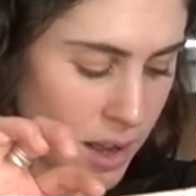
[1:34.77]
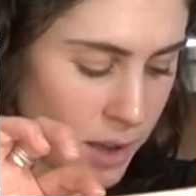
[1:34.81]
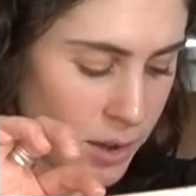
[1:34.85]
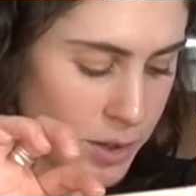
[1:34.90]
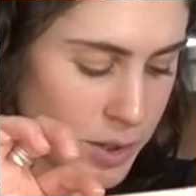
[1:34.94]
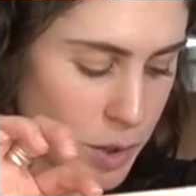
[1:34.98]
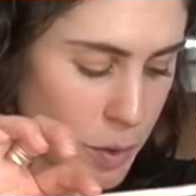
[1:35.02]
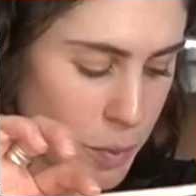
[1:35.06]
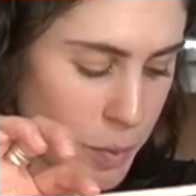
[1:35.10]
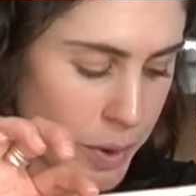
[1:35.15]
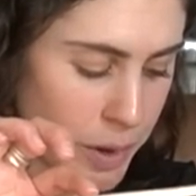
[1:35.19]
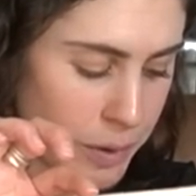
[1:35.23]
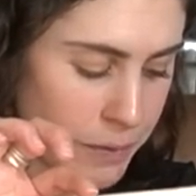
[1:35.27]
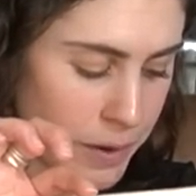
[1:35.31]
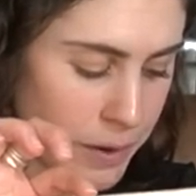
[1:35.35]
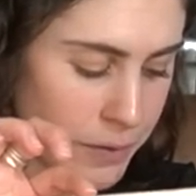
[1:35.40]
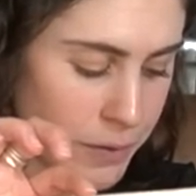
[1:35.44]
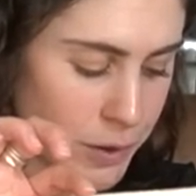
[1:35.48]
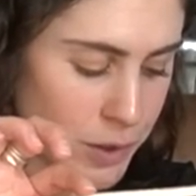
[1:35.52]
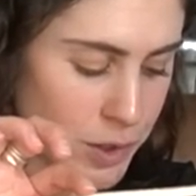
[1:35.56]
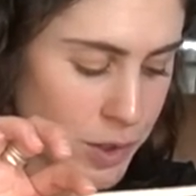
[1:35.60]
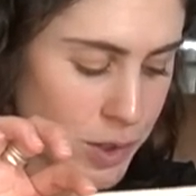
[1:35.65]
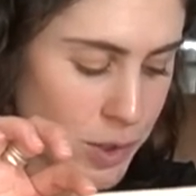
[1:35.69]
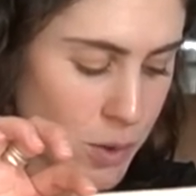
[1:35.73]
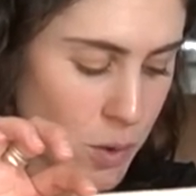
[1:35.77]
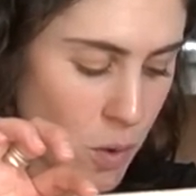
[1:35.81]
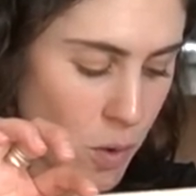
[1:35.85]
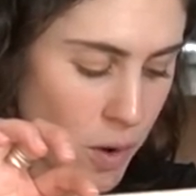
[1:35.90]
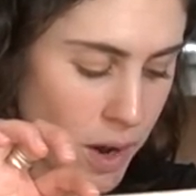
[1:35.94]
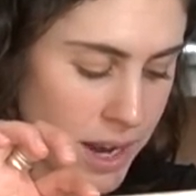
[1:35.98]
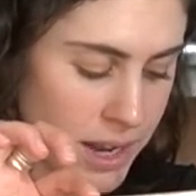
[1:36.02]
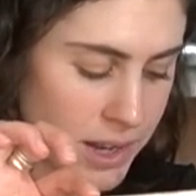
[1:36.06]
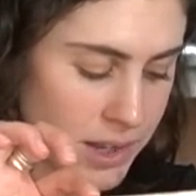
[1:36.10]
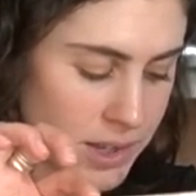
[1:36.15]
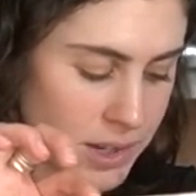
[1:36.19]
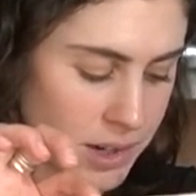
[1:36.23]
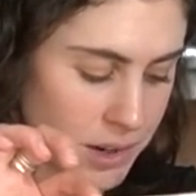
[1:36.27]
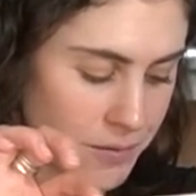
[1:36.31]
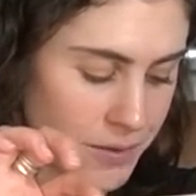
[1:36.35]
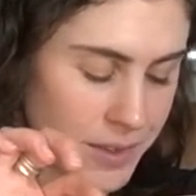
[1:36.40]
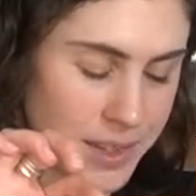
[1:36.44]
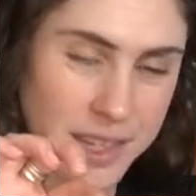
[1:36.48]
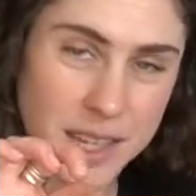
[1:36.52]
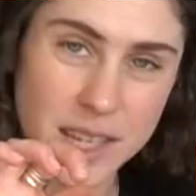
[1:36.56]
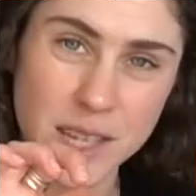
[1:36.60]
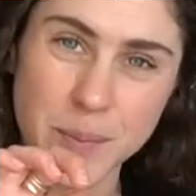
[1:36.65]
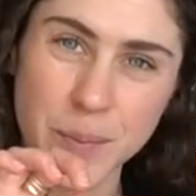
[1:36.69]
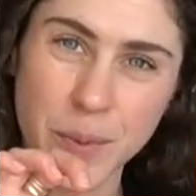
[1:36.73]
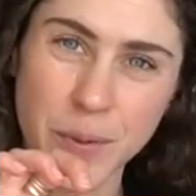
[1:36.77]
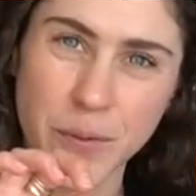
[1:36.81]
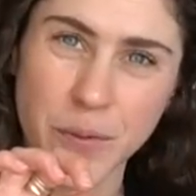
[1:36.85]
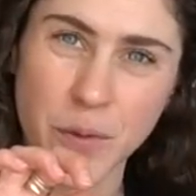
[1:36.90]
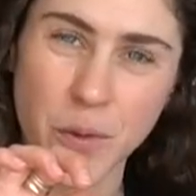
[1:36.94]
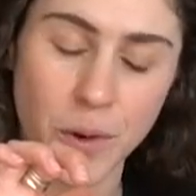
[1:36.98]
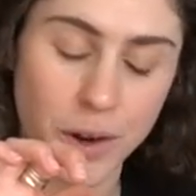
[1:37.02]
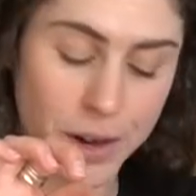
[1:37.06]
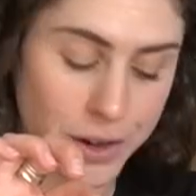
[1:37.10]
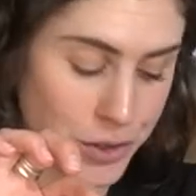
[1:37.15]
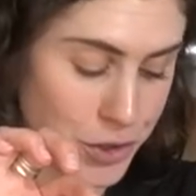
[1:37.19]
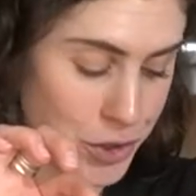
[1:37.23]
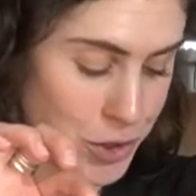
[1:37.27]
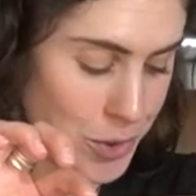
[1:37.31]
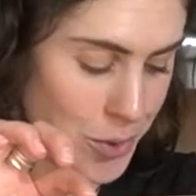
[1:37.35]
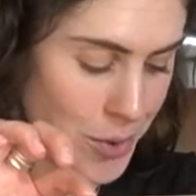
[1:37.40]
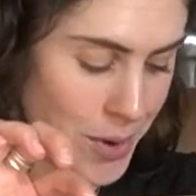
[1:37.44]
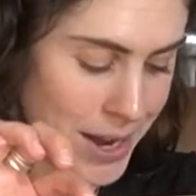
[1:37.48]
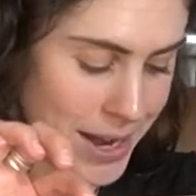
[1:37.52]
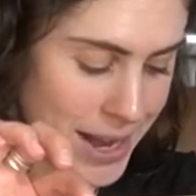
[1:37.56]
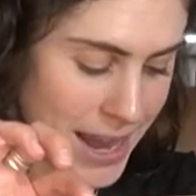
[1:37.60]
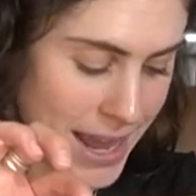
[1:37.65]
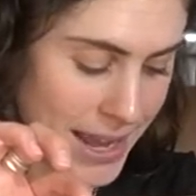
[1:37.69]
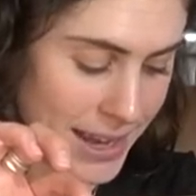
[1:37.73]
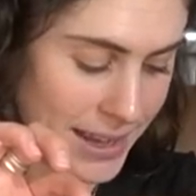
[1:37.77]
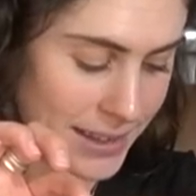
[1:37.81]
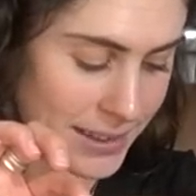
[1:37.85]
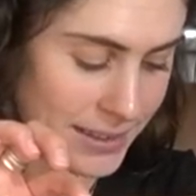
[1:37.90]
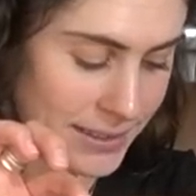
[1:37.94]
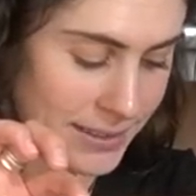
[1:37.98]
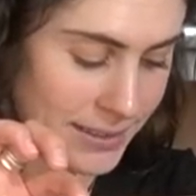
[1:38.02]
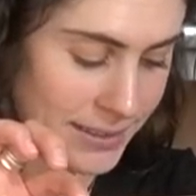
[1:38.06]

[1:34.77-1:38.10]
also perfect for scoring surfaces before joining.